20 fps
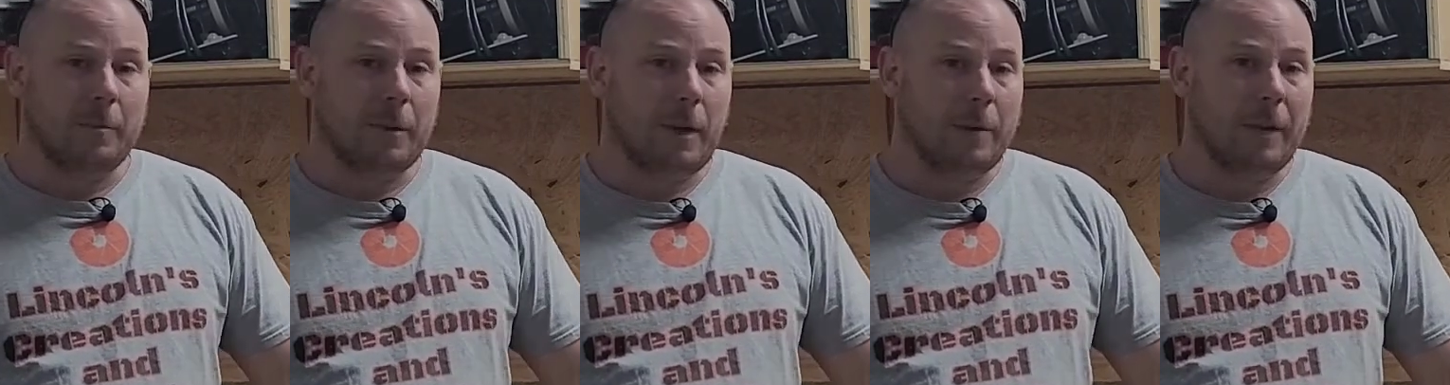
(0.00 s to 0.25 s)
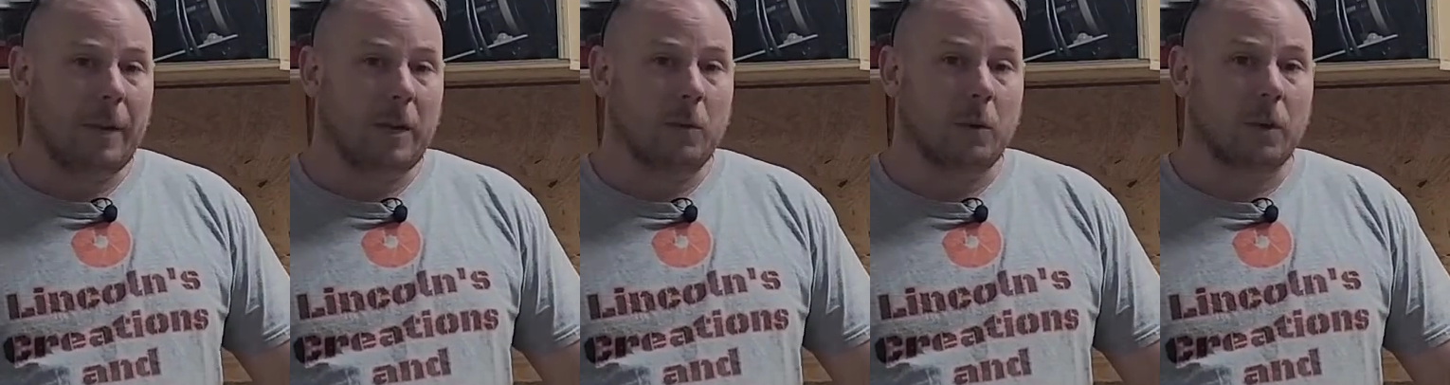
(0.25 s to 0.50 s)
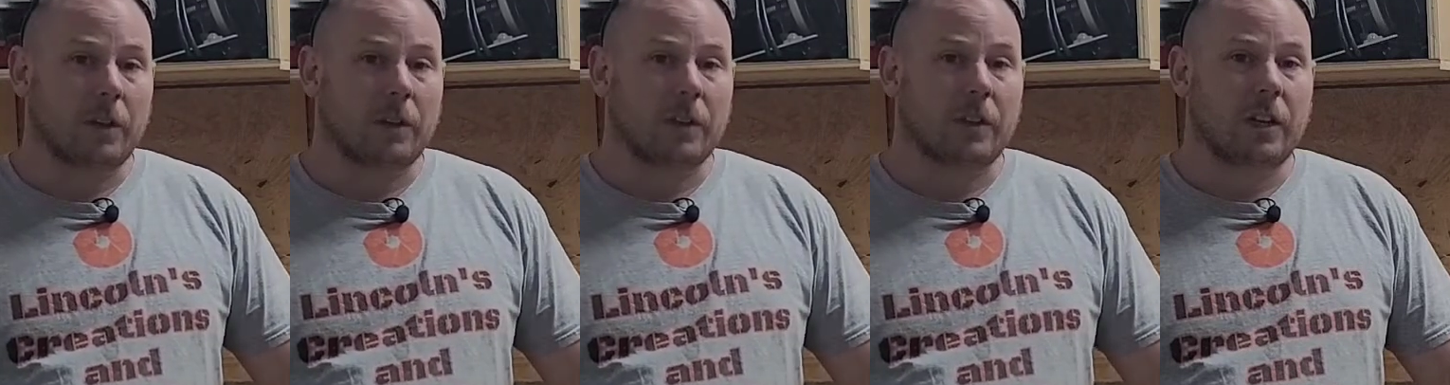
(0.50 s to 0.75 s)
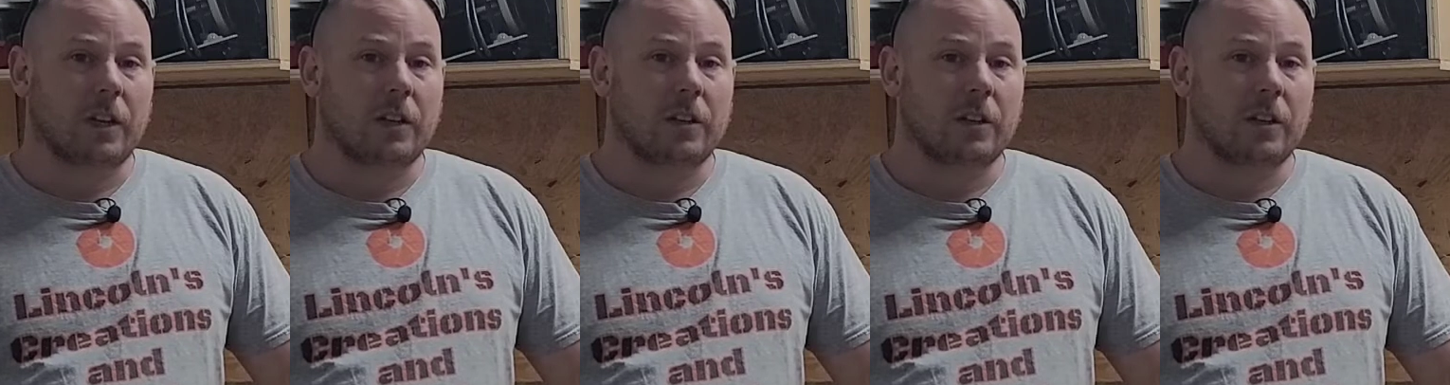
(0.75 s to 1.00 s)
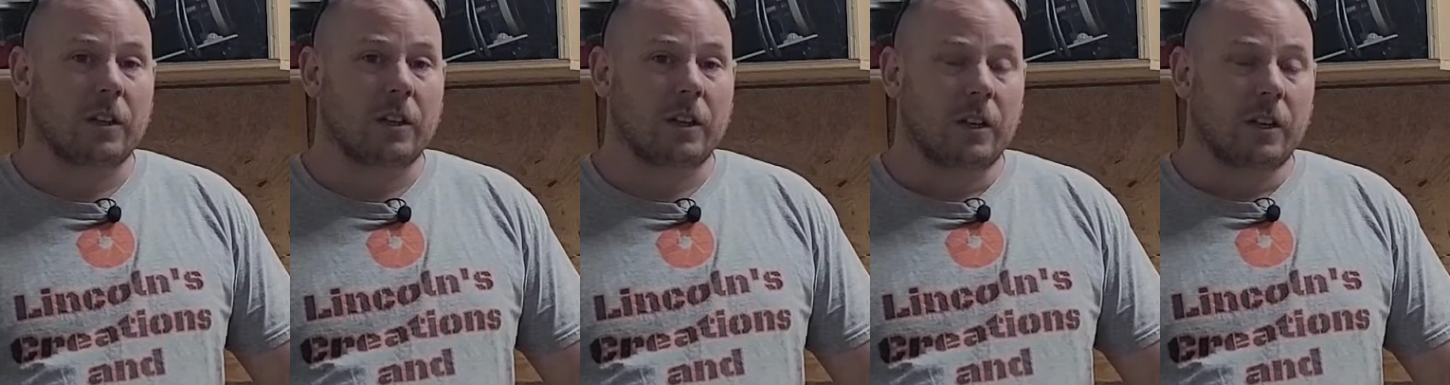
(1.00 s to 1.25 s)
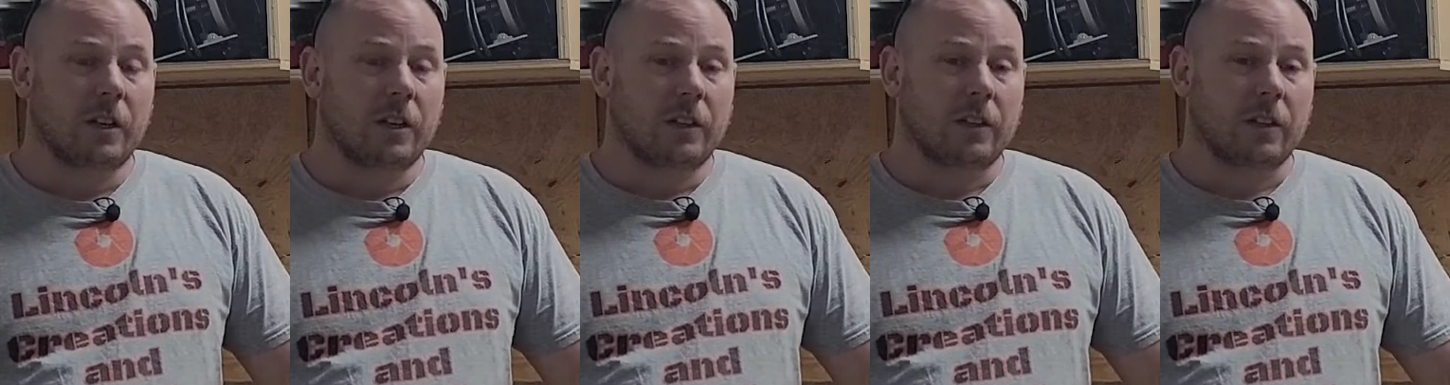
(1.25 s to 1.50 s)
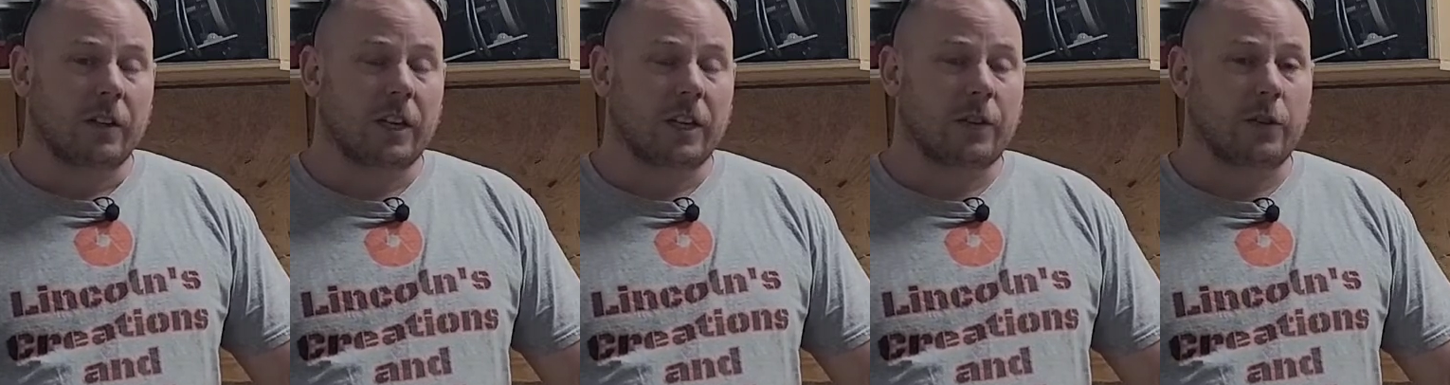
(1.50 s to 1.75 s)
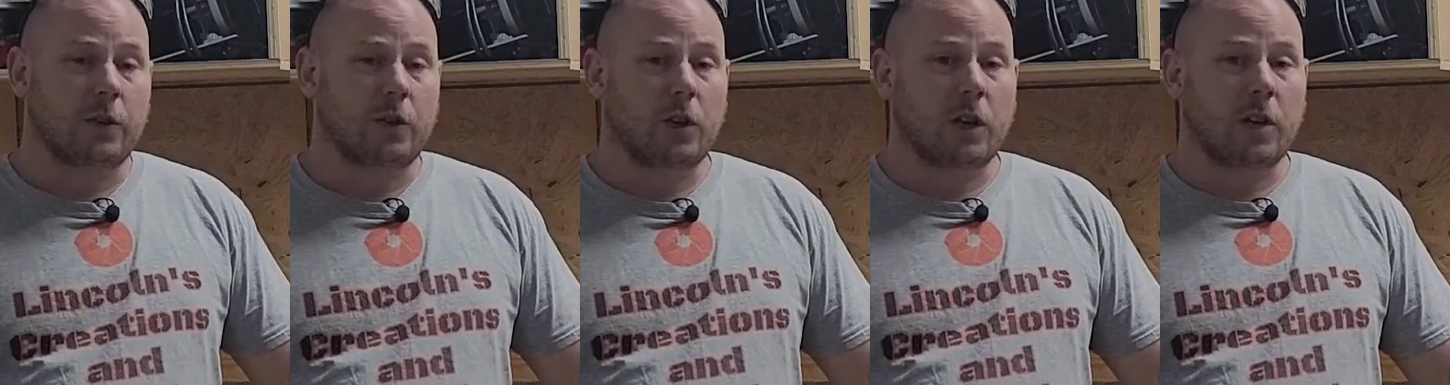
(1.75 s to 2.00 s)
on my main workstation. So
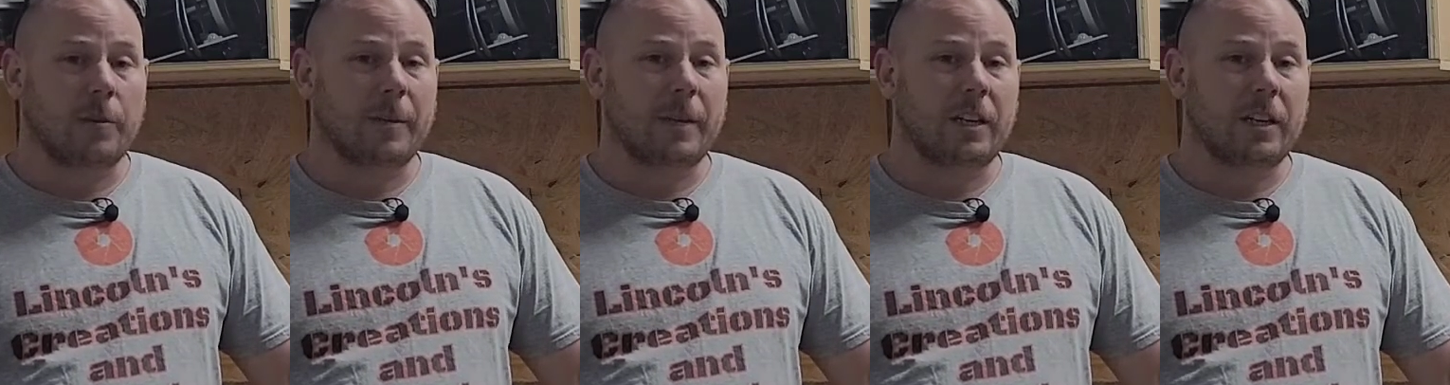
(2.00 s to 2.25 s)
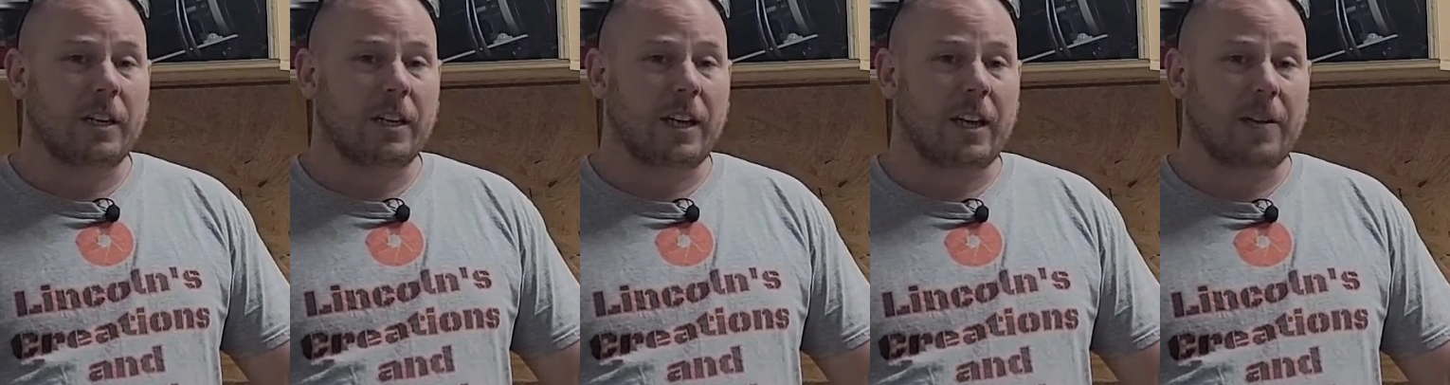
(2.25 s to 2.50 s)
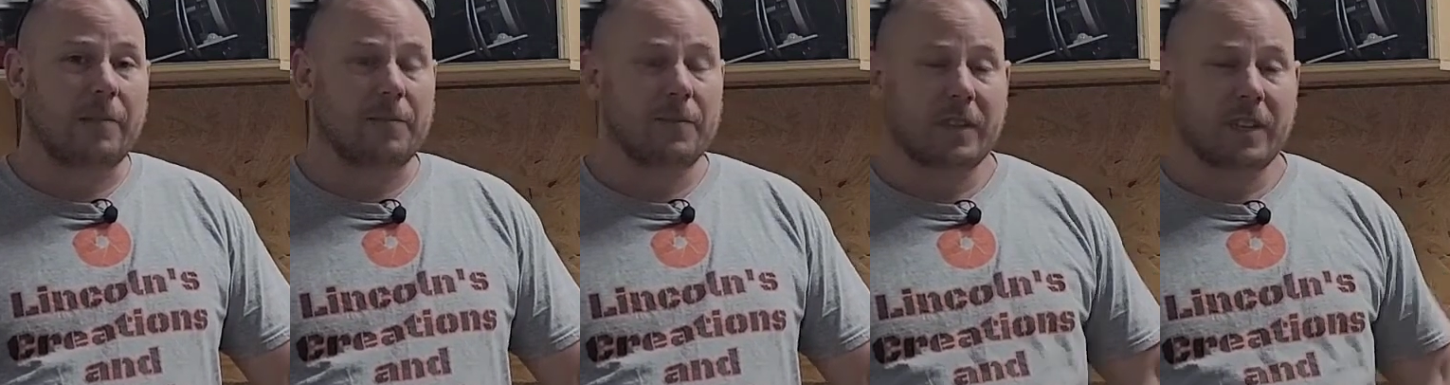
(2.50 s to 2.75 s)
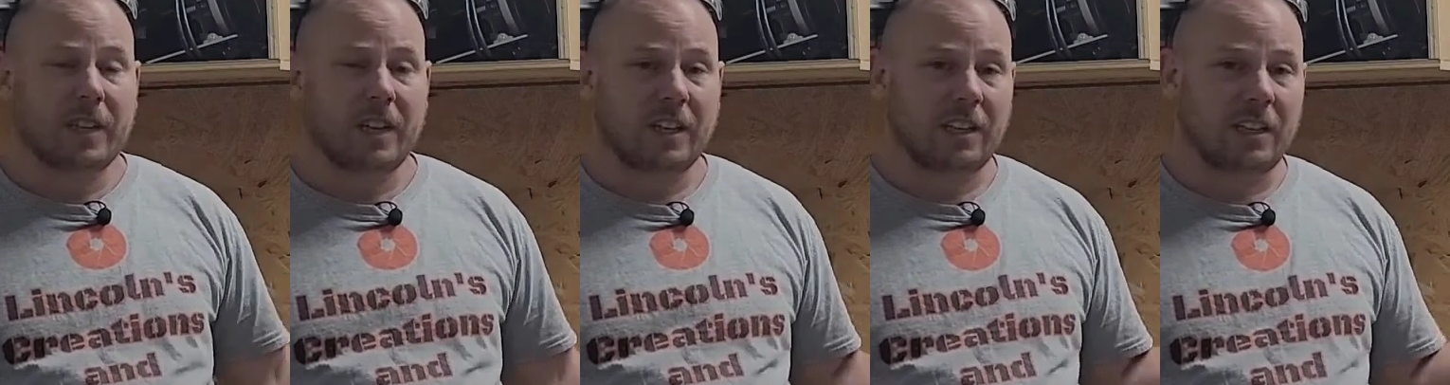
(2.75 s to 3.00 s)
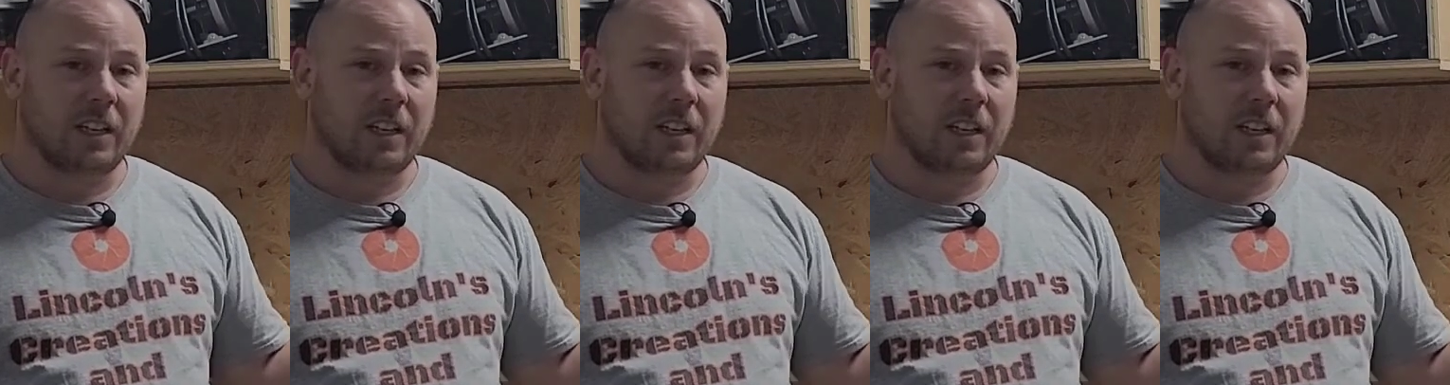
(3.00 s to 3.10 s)
thanks for joining me here again